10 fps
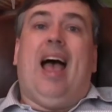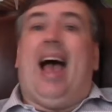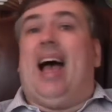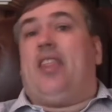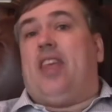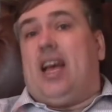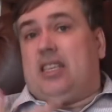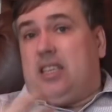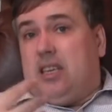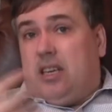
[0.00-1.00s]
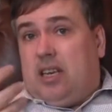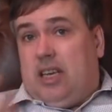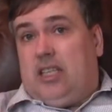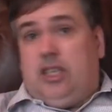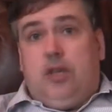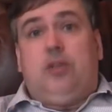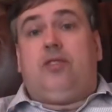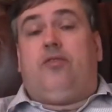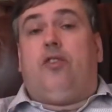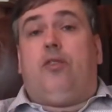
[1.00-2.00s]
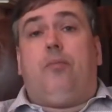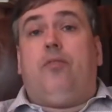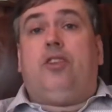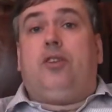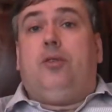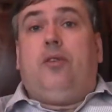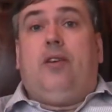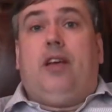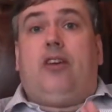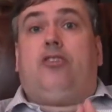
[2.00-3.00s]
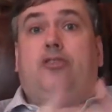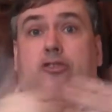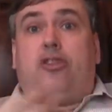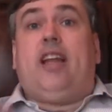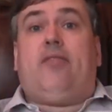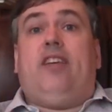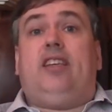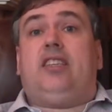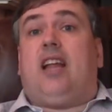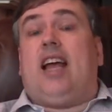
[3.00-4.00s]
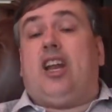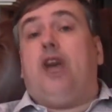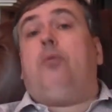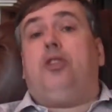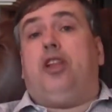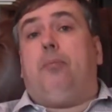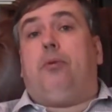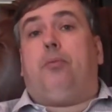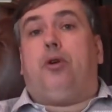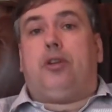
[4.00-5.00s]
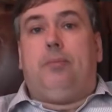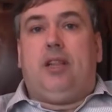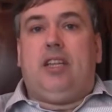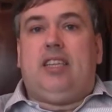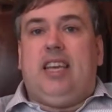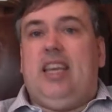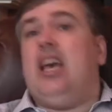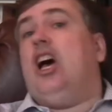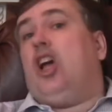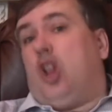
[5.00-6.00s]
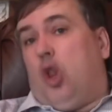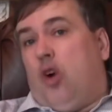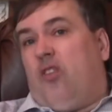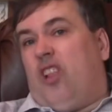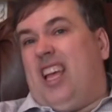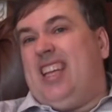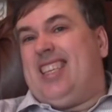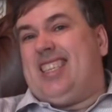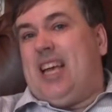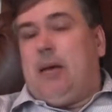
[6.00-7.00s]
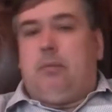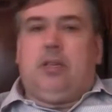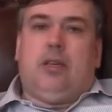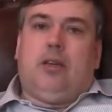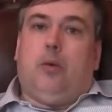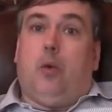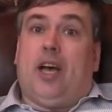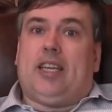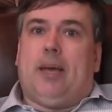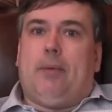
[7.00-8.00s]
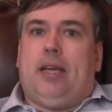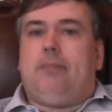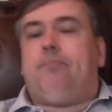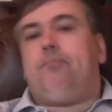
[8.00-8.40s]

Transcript: And that is used to create features like local number portability, lawful intercept, wiretapping,